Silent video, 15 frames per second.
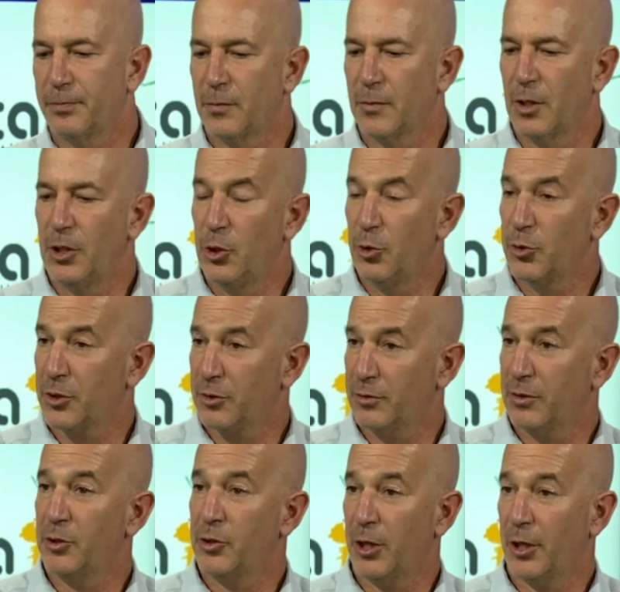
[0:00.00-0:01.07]
users
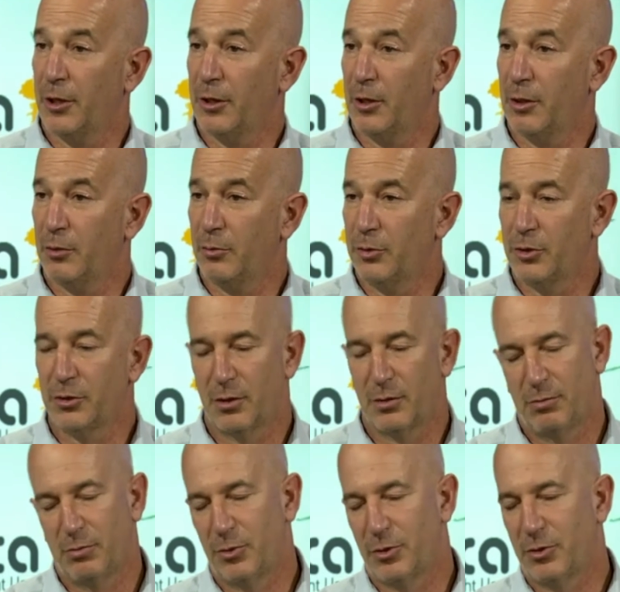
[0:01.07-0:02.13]
in China, which
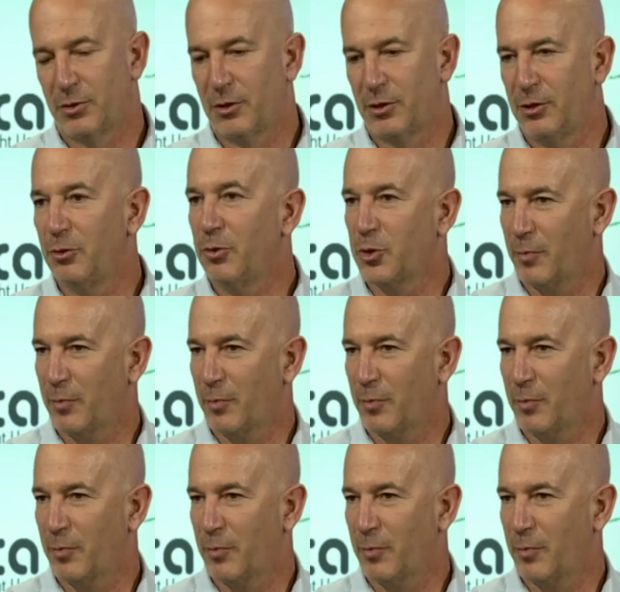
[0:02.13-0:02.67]
is a huge